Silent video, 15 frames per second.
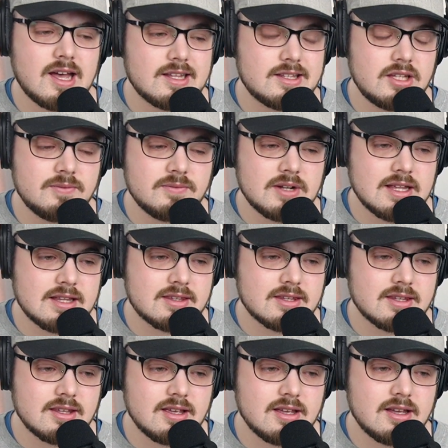D flat
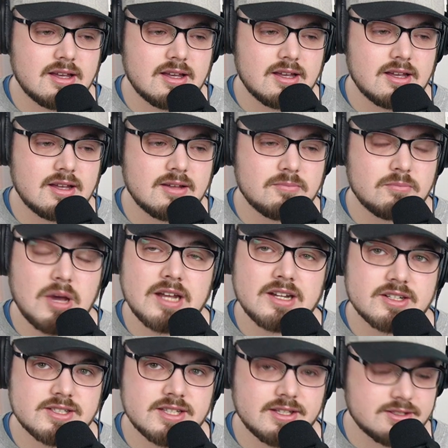minor
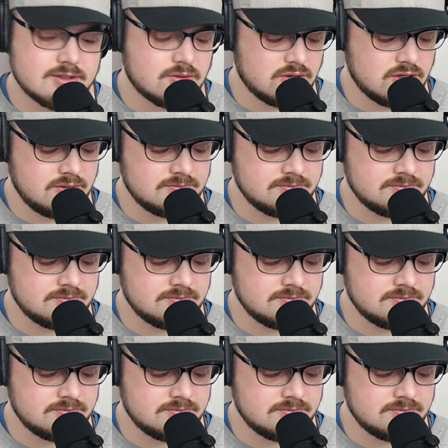6 chord,